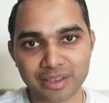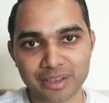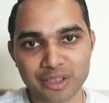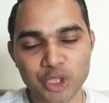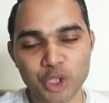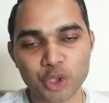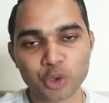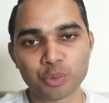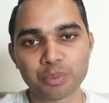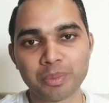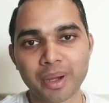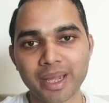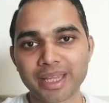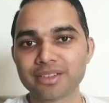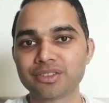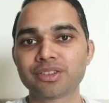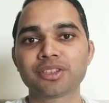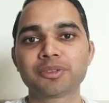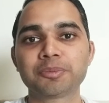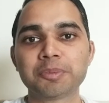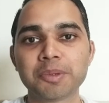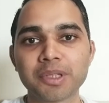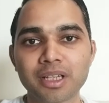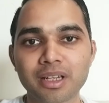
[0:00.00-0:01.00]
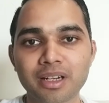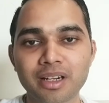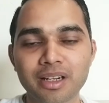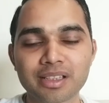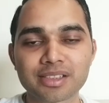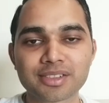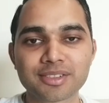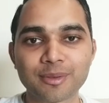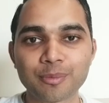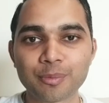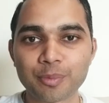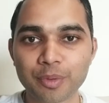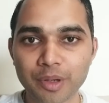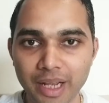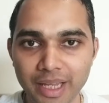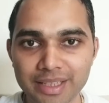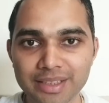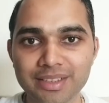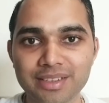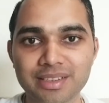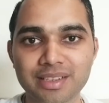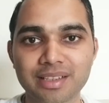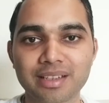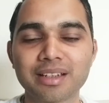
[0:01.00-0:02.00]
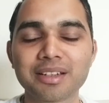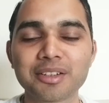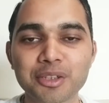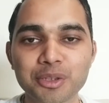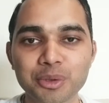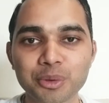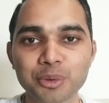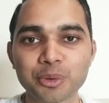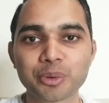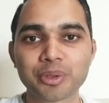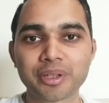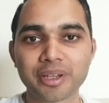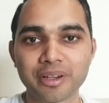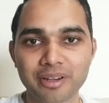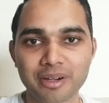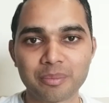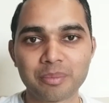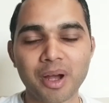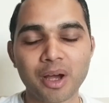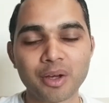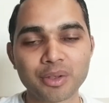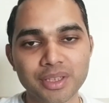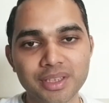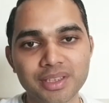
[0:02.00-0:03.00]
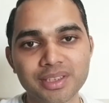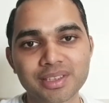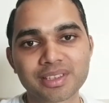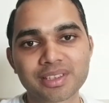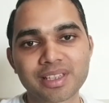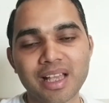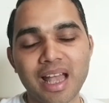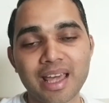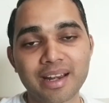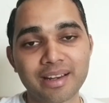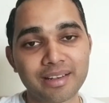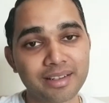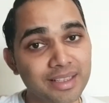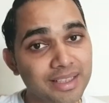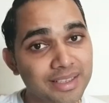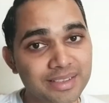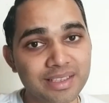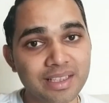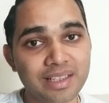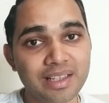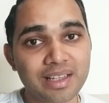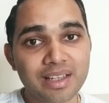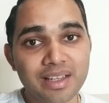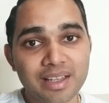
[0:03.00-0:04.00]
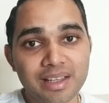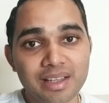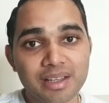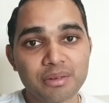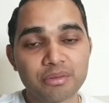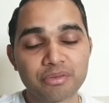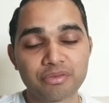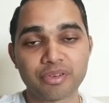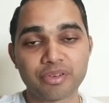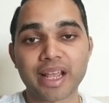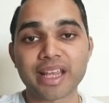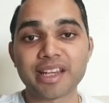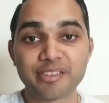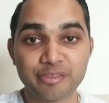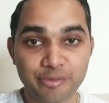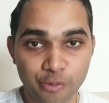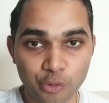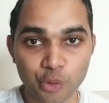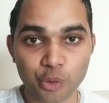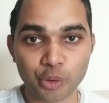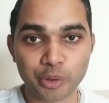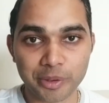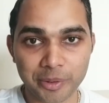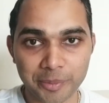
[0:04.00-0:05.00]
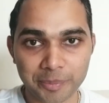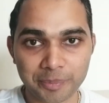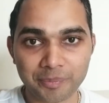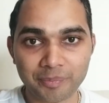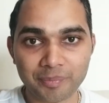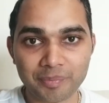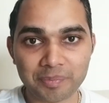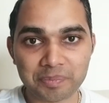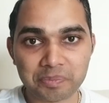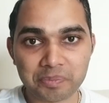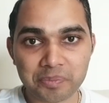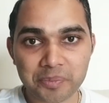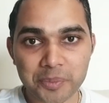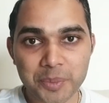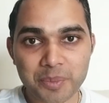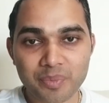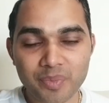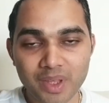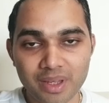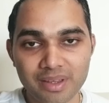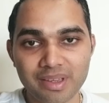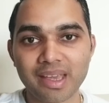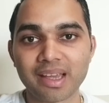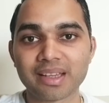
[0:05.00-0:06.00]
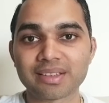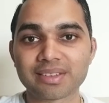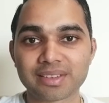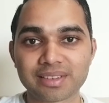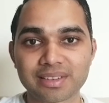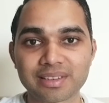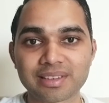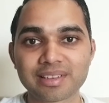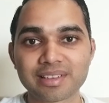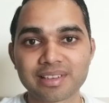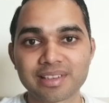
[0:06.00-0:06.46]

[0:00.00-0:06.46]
You might just be a little surprised to hear about this, and it is fried food. Yes.